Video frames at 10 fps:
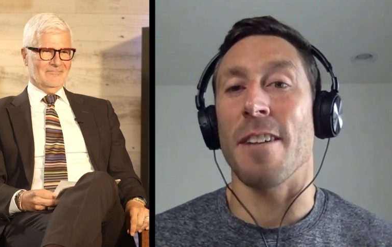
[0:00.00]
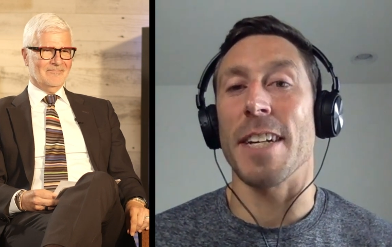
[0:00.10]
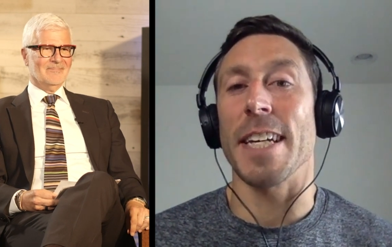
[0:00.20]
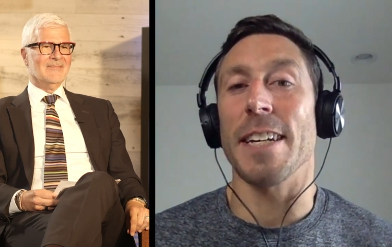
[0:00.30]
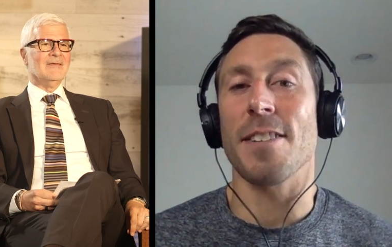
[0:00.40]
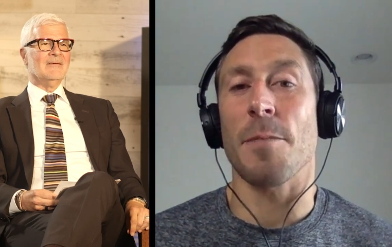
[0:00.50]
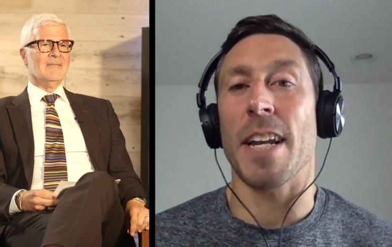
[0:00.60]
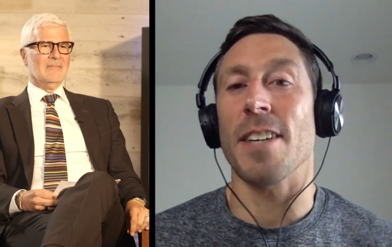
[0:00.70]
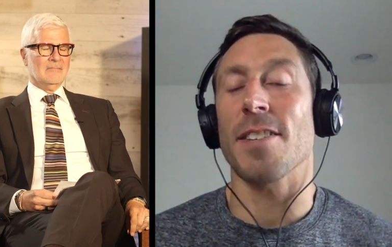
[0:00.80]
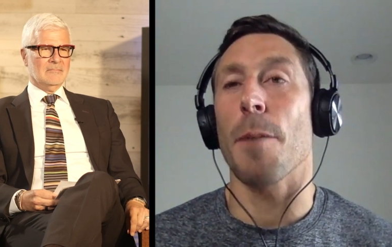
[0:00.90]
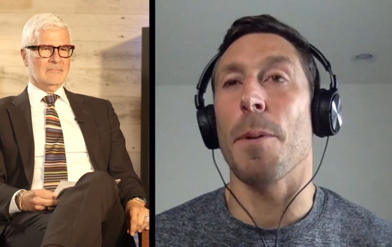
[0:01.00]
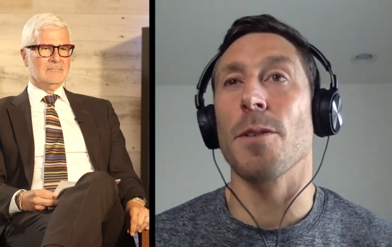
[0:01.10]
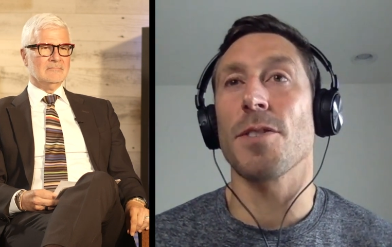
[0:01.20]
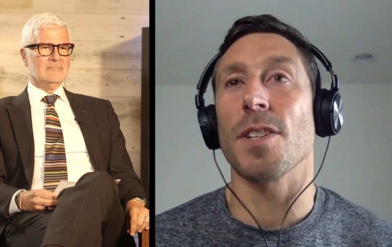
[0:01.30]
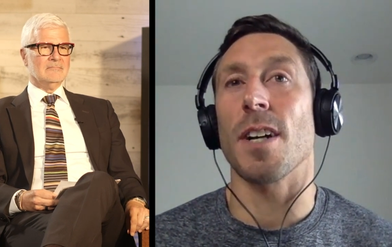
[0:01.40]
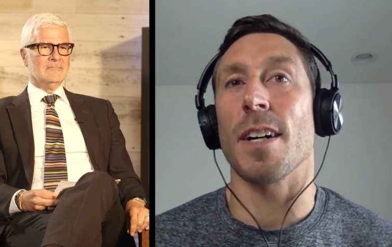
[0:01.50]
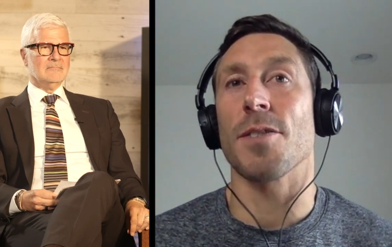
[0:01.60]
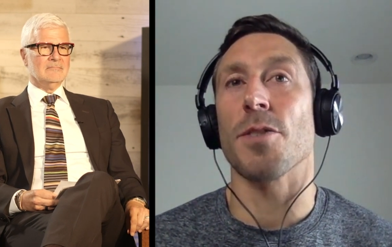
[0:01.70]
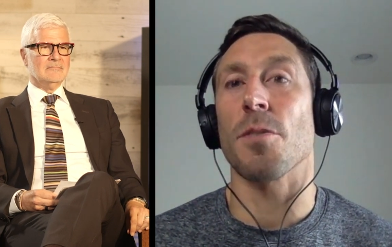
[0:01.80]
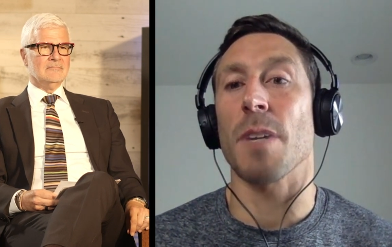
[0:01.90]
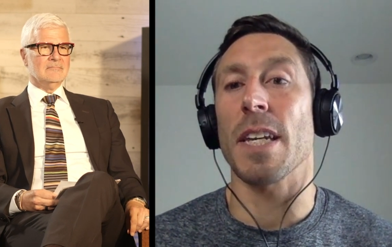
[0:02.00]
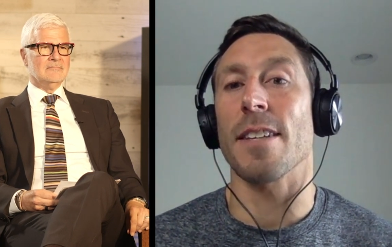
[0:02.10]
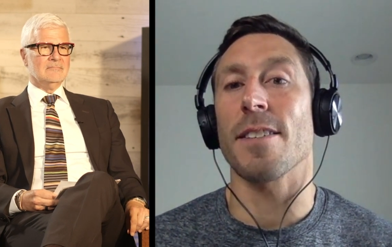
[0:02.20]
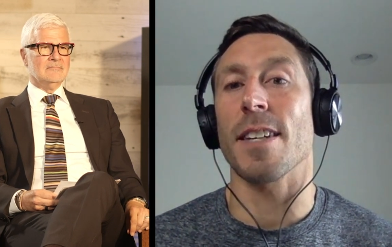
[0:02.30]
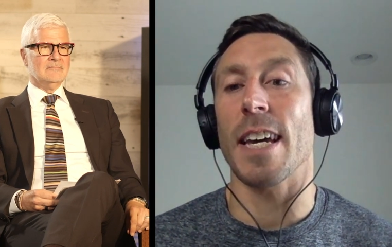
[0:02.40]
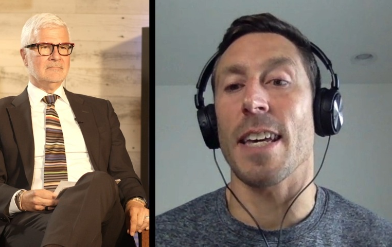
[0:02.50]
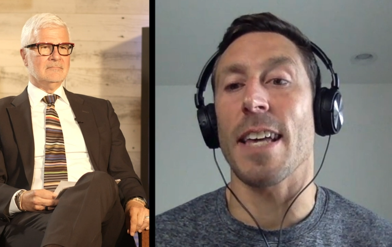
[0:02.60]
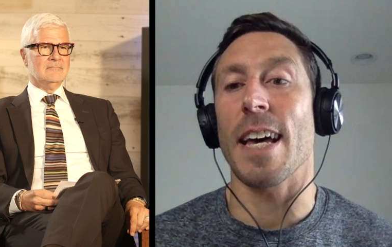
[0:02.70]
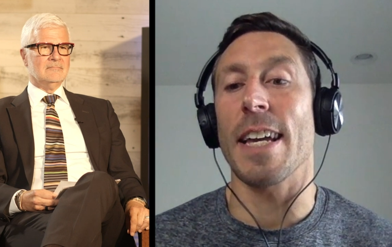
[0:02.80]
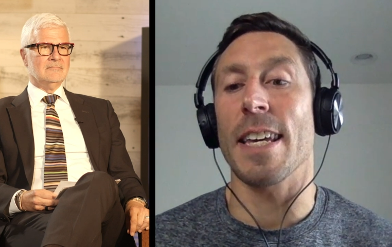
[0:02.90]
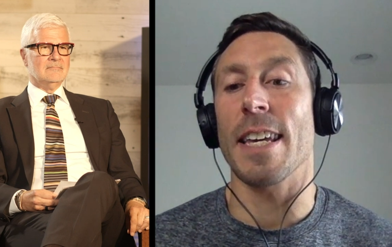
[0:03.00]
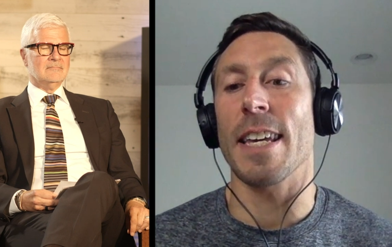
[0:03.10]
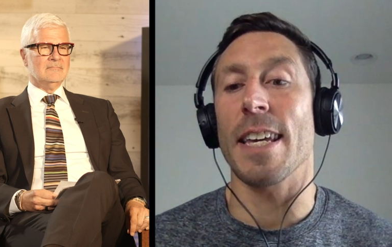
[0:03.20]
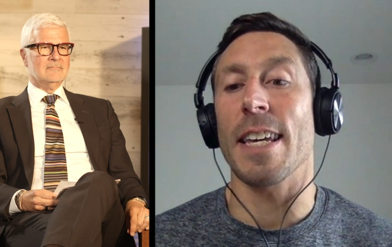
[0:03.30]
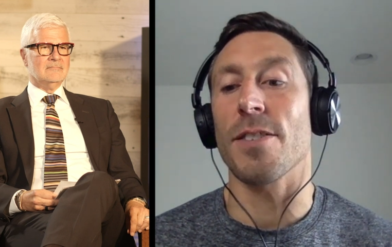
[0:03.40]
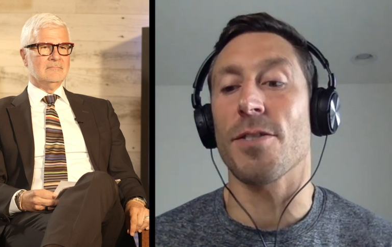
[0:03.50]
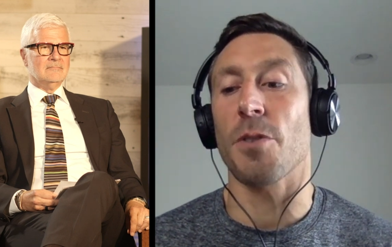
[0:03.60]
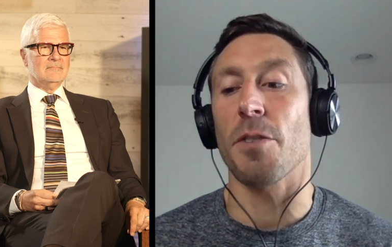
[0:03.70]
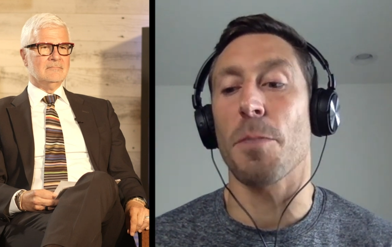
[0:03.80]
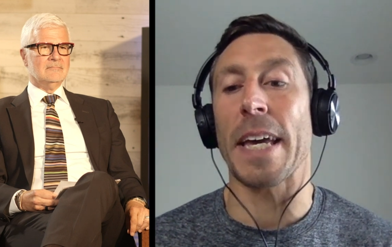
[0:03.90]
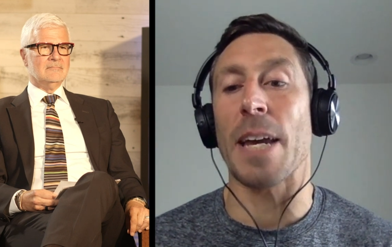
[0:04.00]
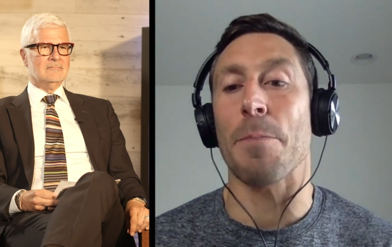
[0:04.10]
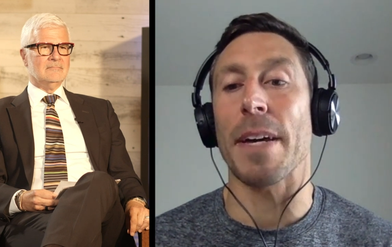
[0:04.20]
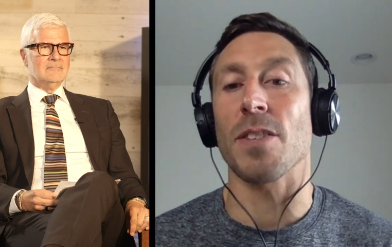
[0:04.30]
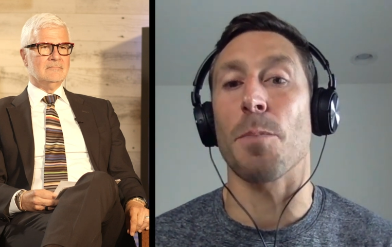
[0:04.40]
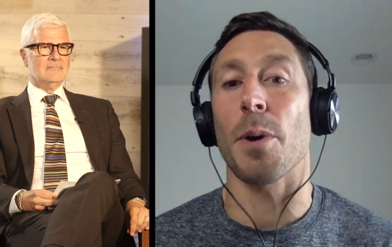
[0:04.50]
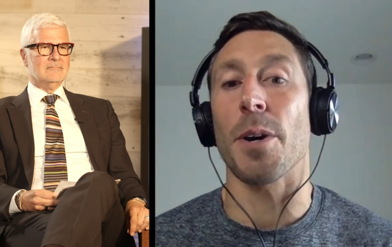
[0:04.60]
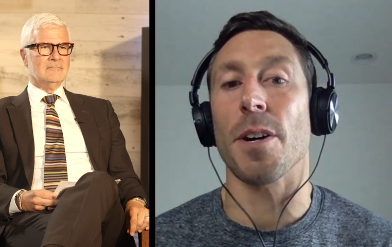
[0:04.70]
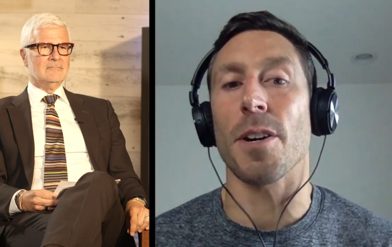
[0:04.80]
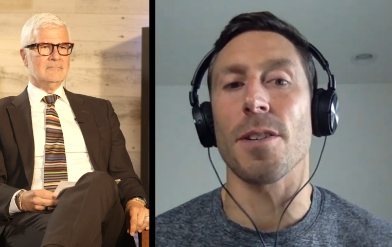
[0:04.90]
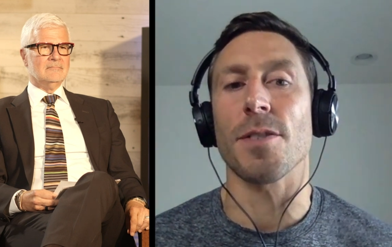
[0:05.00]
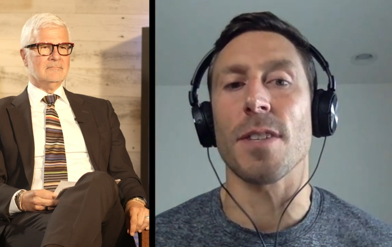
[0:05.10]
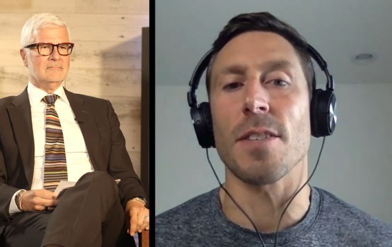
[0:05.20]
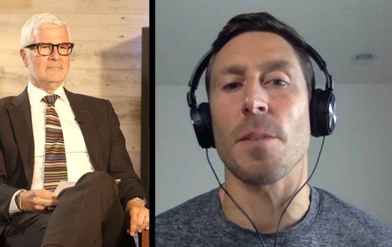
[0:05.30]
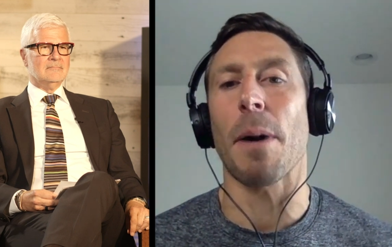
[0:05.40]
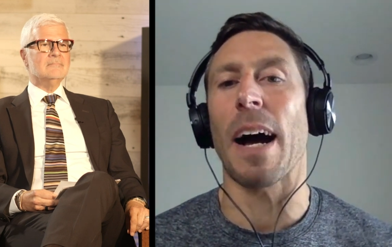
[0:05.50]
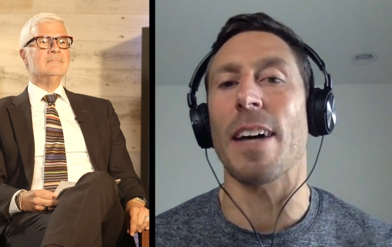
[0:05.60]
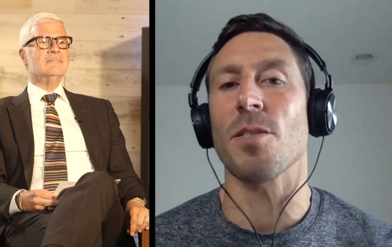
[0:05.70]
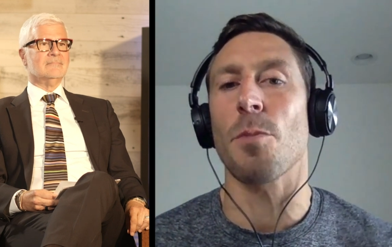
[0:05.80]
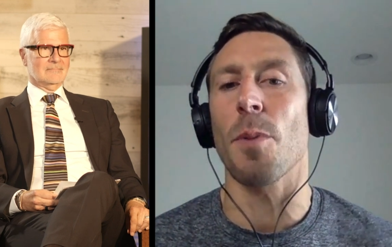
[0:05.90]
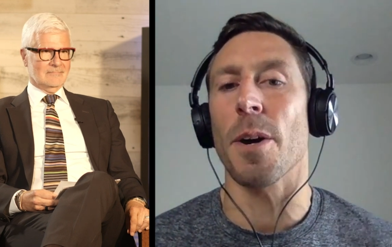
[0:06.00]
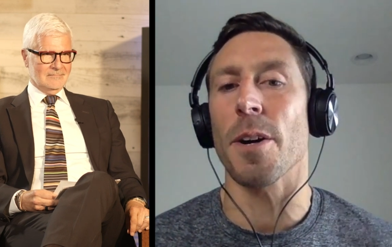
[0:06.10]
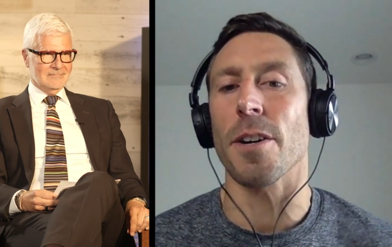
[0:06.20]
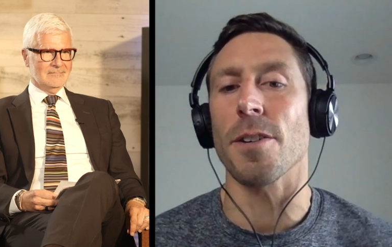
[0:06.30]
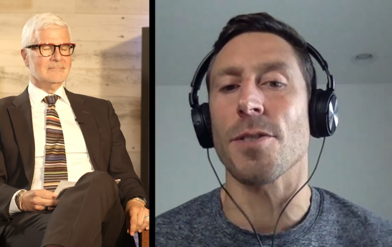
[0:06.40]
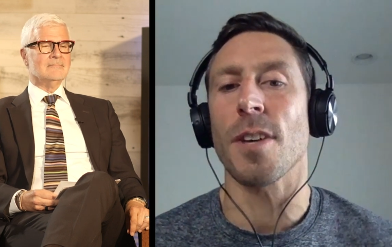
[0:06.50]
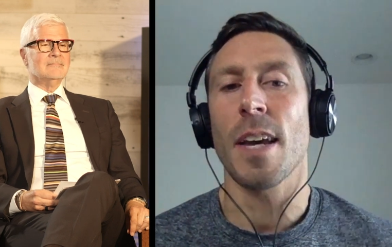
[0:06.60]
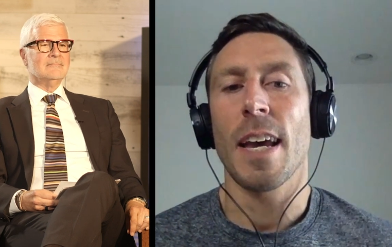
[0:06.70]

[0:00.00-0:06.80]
Speaker 1: of it is. I mean, I saw posted on social media today that in these sort of plant based burgers, these impossible burgers,